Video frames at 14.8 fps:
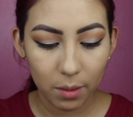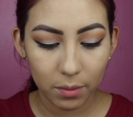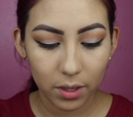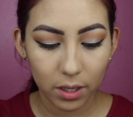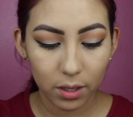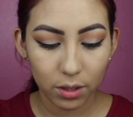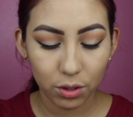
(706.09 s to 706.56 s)
I'm
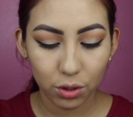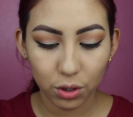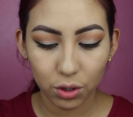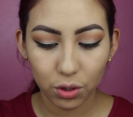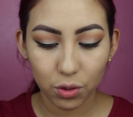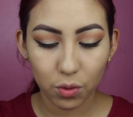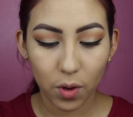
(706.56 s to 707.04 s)
gonna
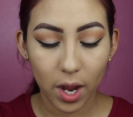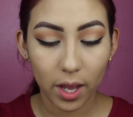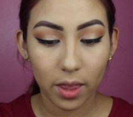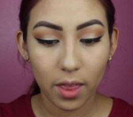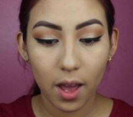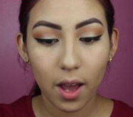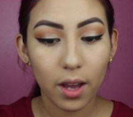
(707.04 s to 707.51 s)
just
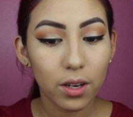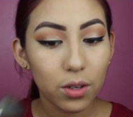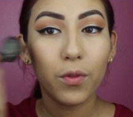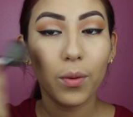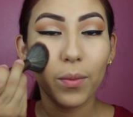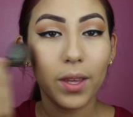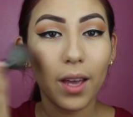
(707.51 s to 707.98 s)
drag that
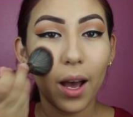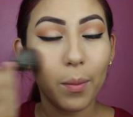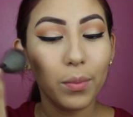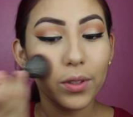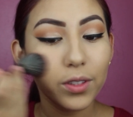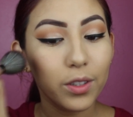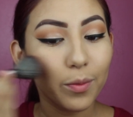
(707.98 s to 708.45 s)
from the
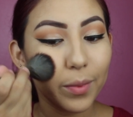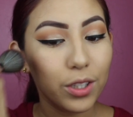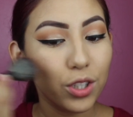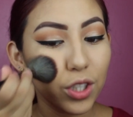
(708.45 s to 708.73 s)
apples of my